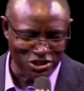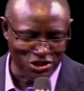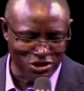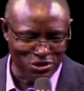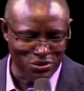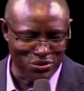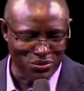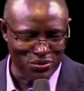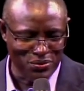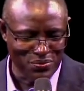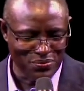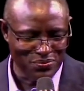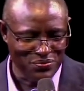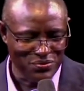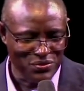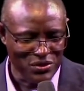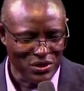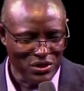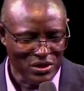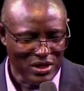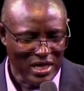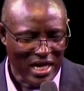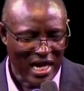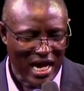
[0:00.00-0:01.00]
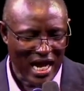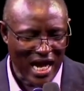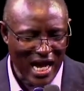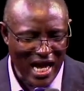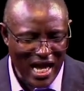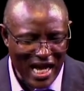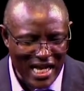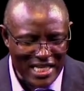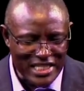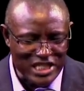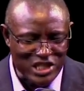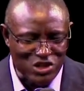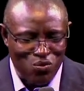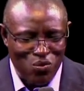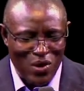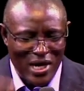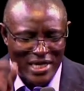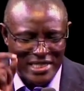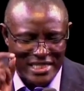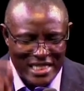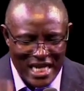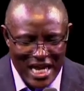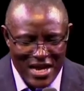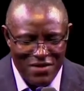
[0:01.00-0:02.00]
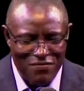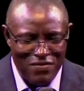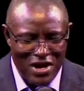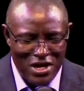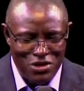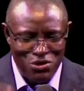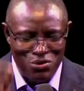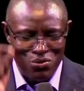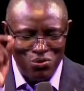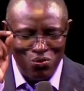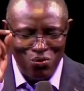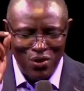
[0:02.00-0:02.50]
in you, ask whatever you